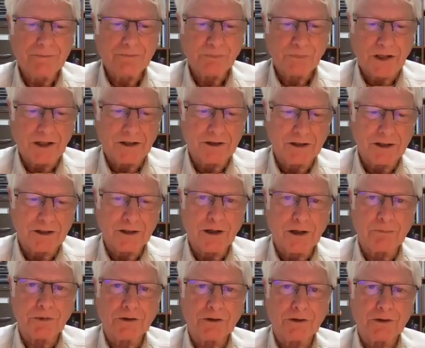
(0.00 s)
And then
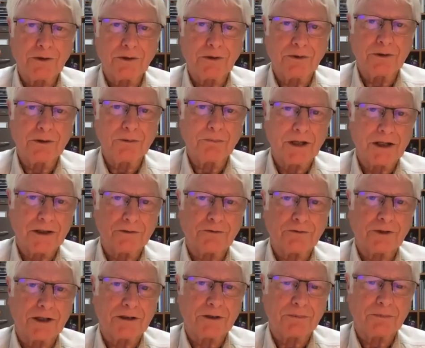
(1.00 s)
number two, you make it
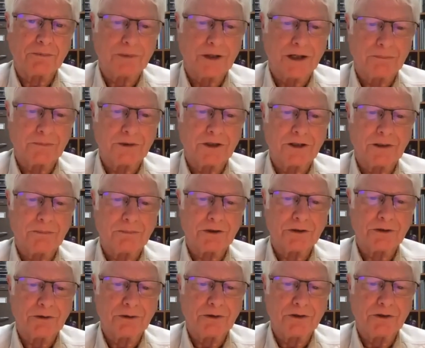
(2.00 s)
fight the butt, but number
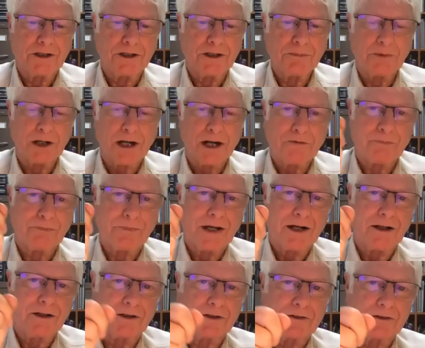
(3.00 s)
two, you keep it off
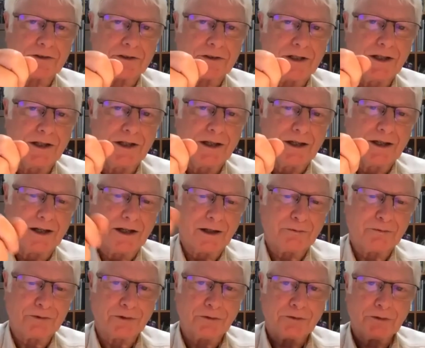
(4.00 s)
balance. Uh,
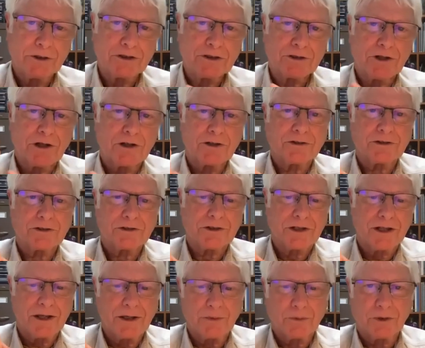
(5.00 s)
if the fish starts to
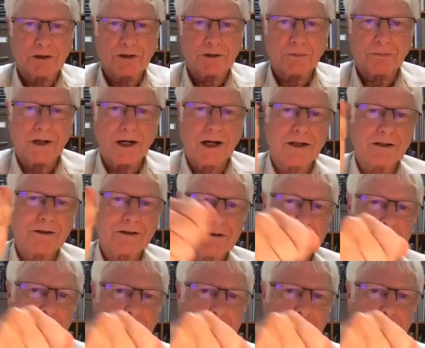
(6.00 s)
stay in one spot, tip